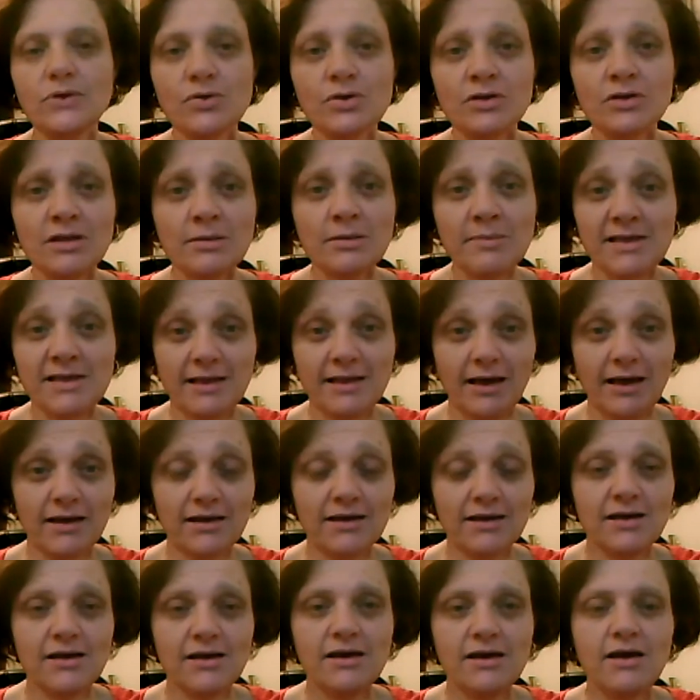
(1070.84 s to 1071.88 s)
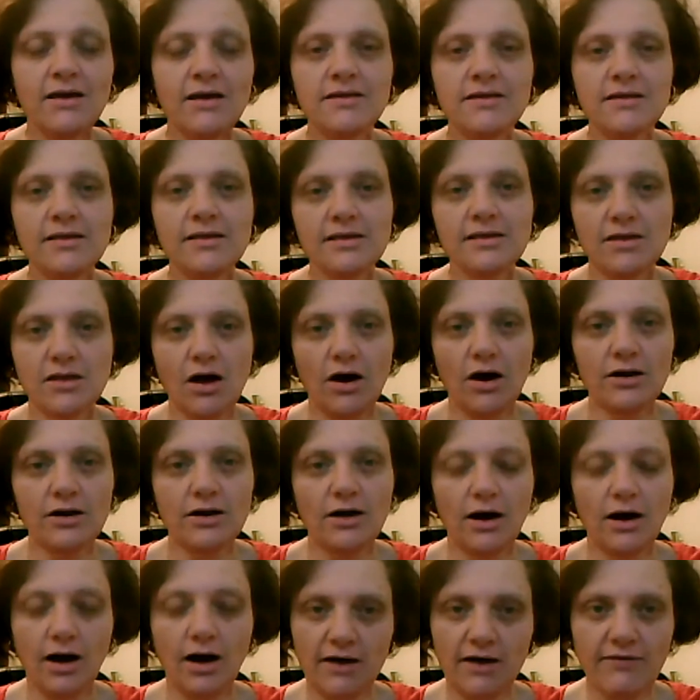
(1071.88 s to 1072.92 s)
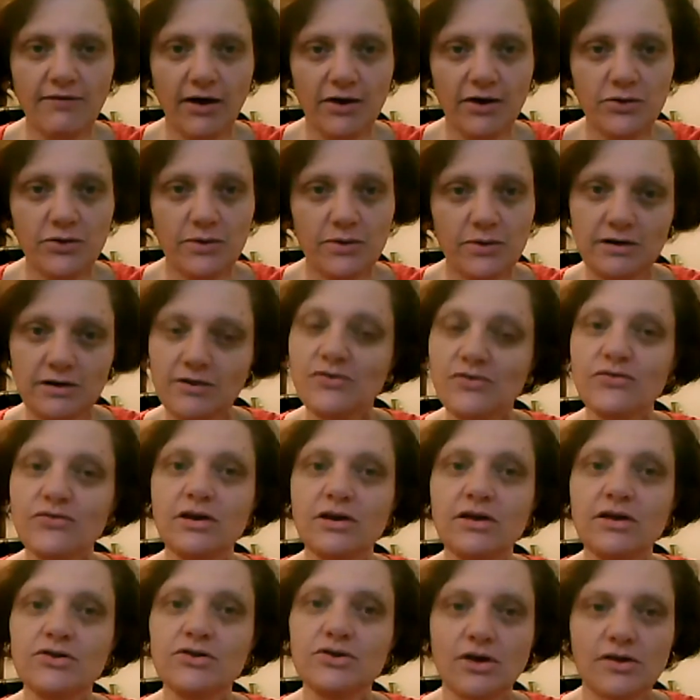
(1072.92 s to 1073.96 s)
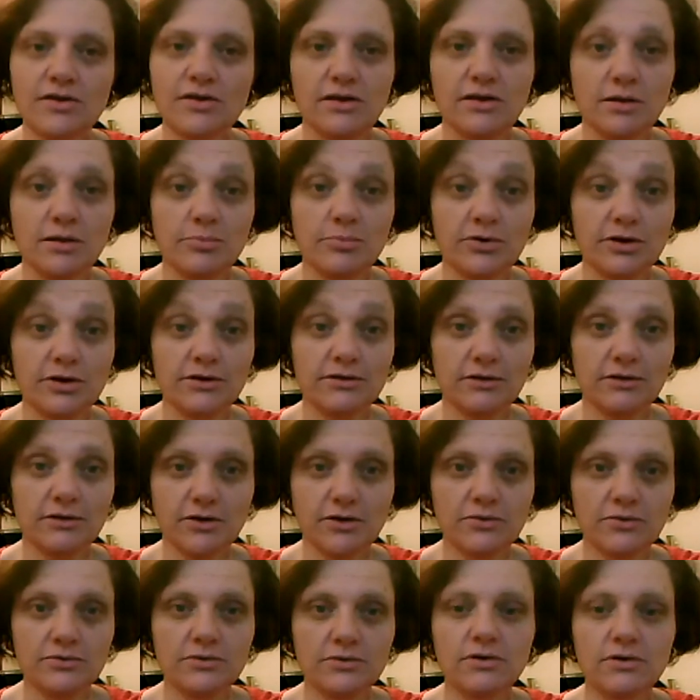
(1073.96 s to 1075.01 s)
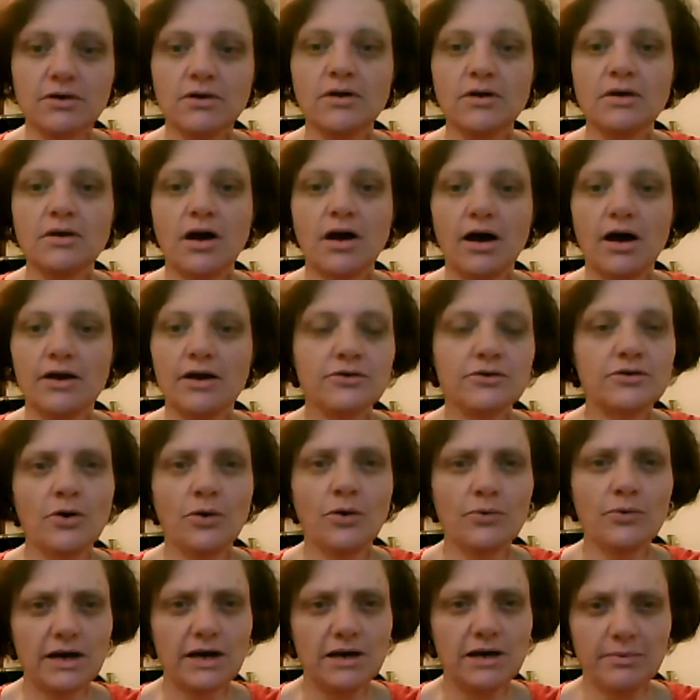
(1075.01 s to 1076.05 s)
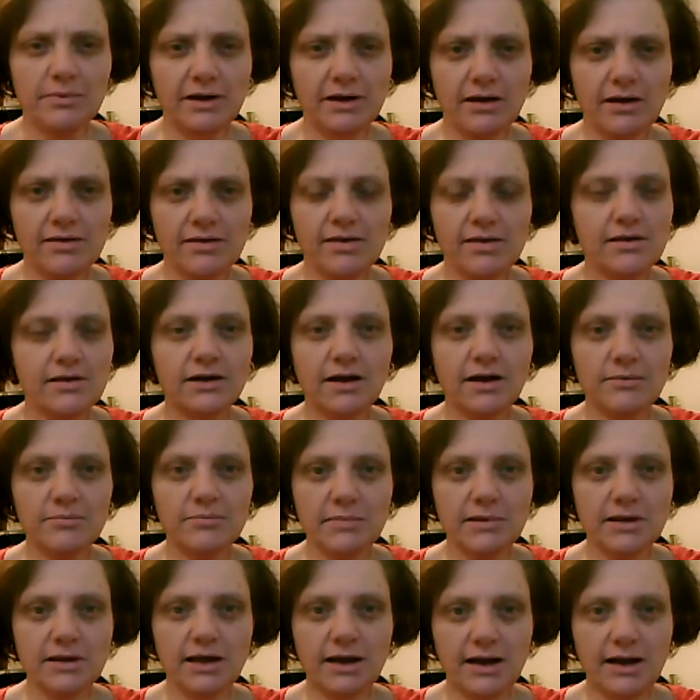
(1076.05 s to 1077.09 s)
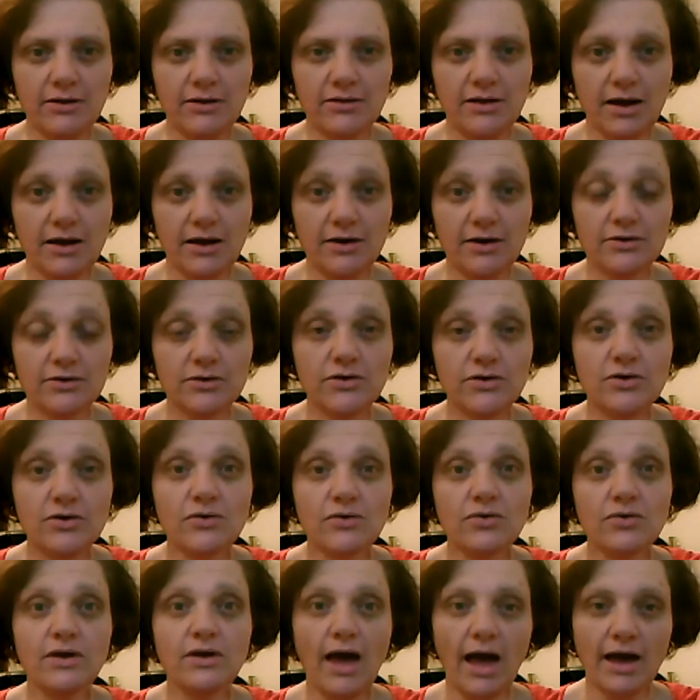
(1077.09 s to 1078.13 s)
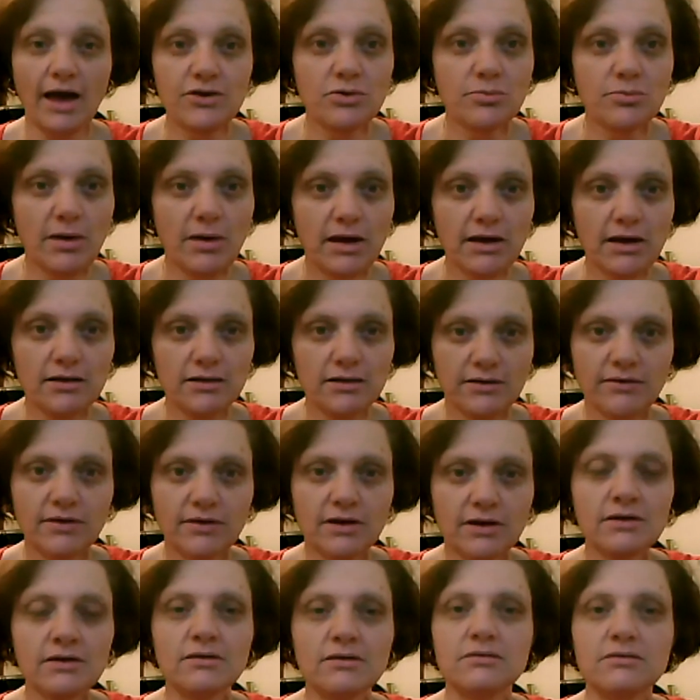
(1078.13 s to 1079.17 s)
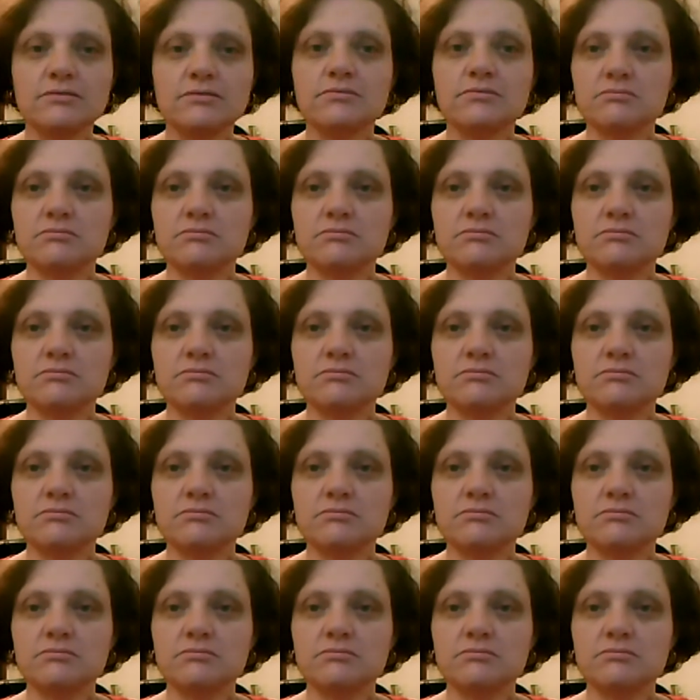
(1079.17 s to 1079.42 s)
So let me say, this is not a high-value industry just on the product alone. I don't know that anybody else is going to admit that out loud. Can you make a living?